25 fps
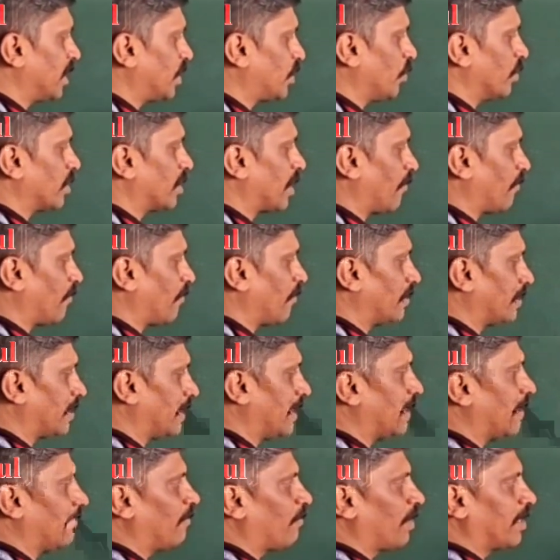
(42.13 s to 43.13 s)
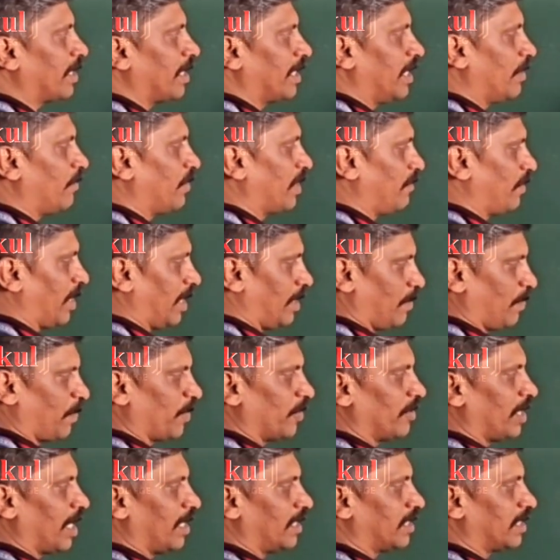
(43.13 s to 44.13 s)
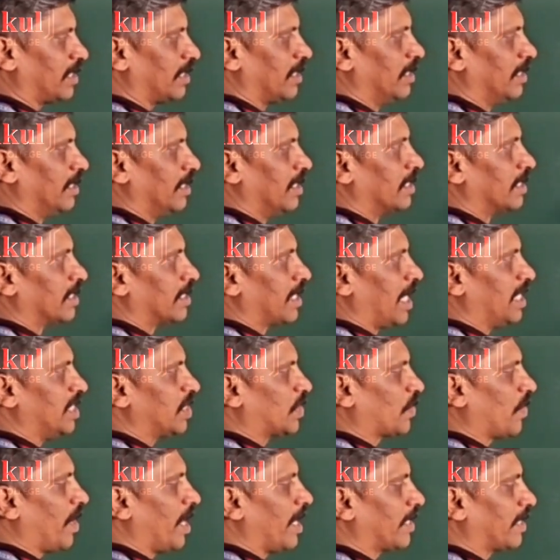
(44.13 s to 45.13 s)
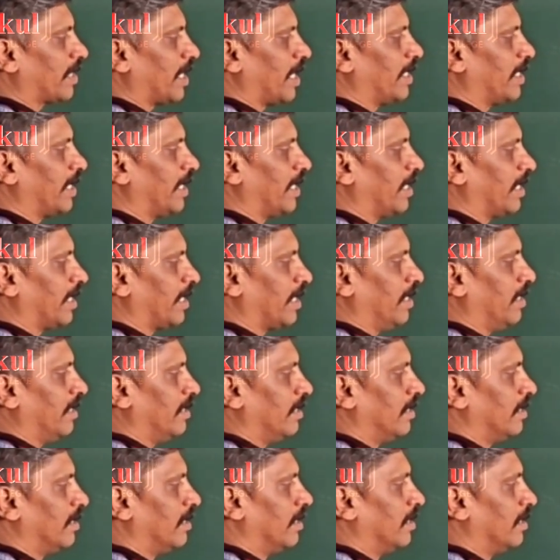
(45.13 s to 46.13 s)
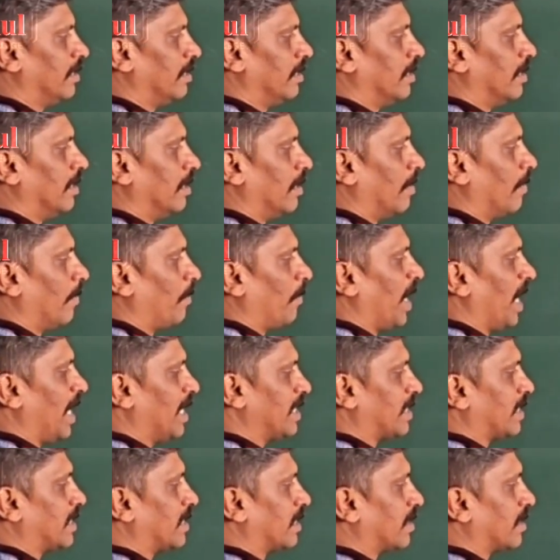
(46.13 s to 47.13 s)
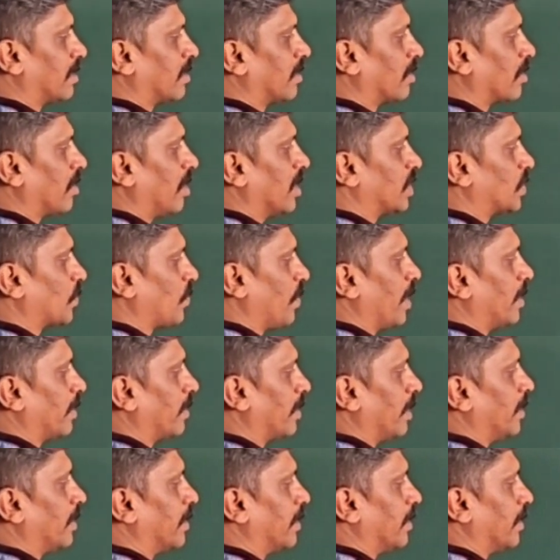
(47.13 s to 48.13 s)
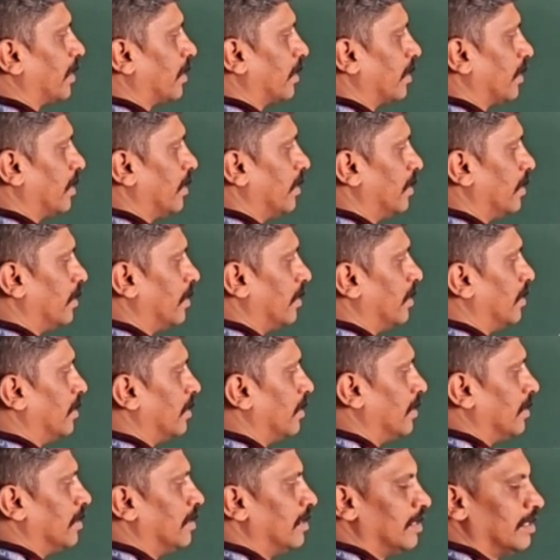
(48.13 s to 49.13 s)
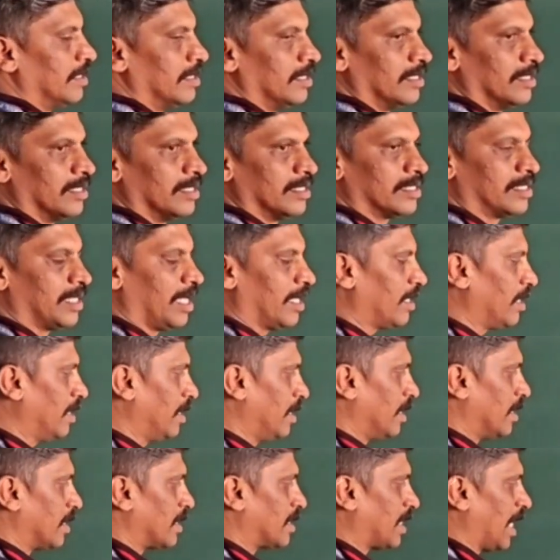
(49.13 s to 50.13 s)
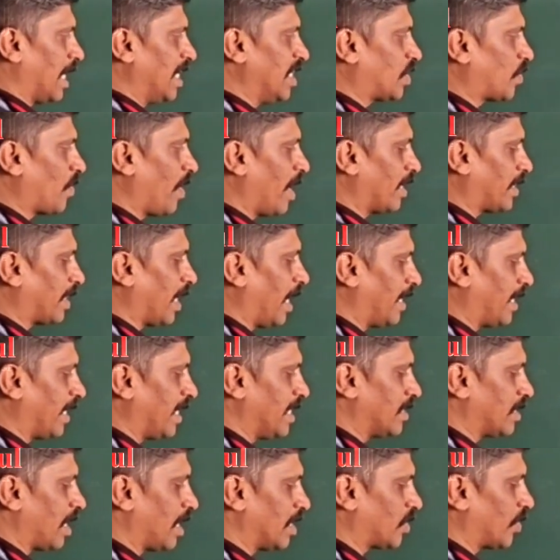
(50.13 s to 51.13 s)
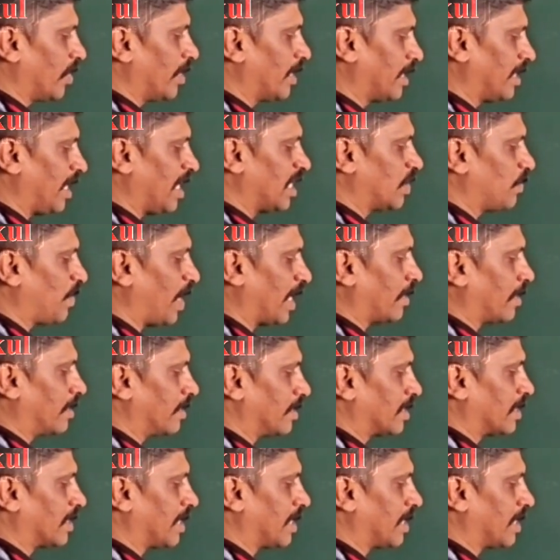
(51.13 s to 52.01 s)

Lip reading: Just you substitute theta for any one value. Prove that sine square 30 degree plus cos square 30 degree. Here sine square 30 is also written as what?